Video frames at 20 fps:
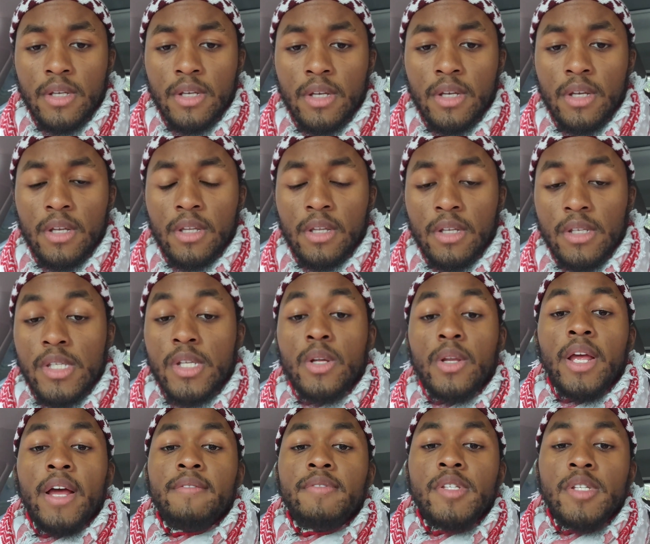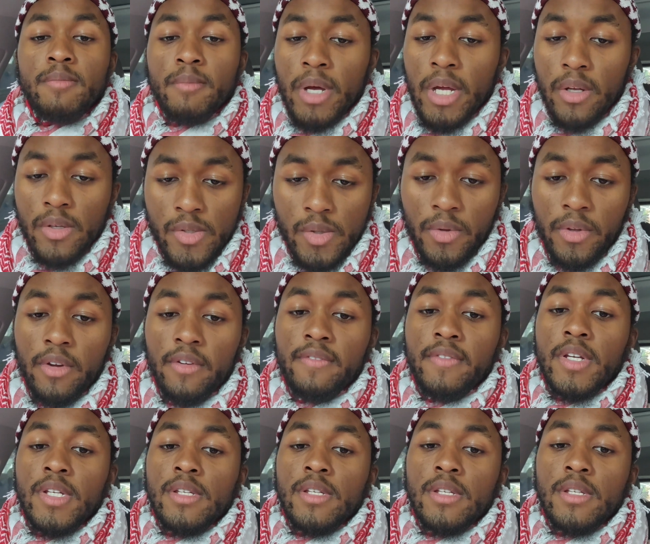They still have smiles on their
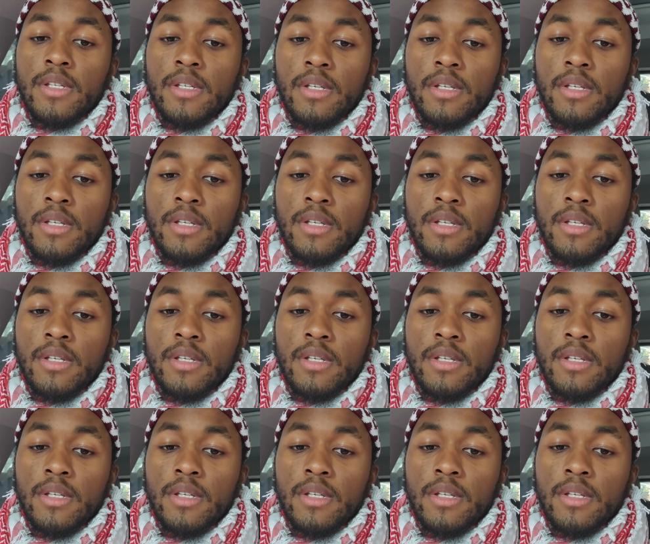faces.